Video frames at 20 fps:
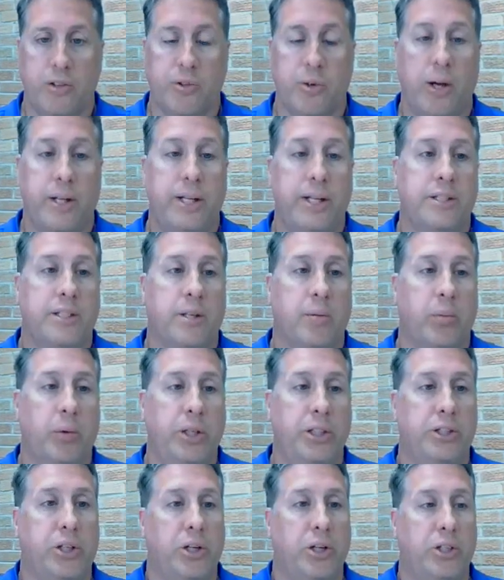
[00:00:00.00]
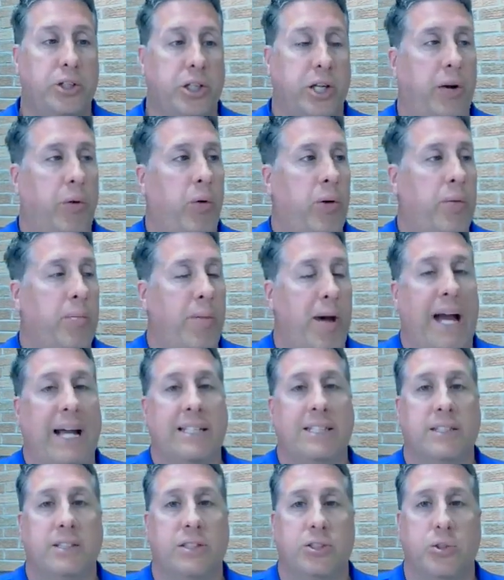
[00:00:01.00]
So I did some research and I went
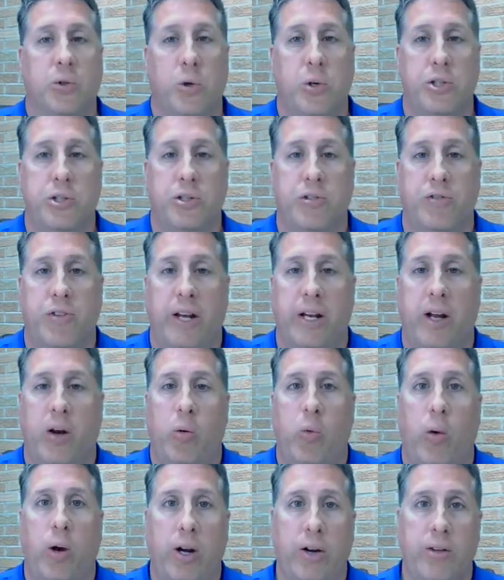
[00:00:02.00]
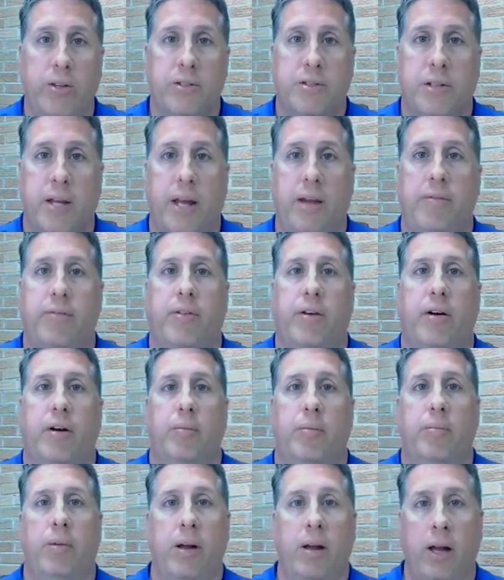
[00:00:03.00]
back to the source to find out where this came
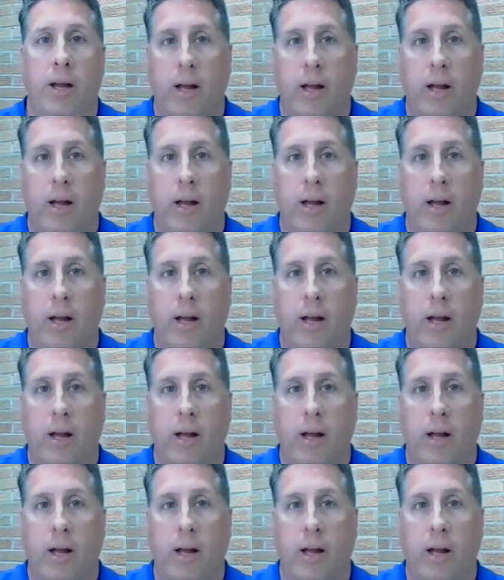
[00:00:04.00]
from.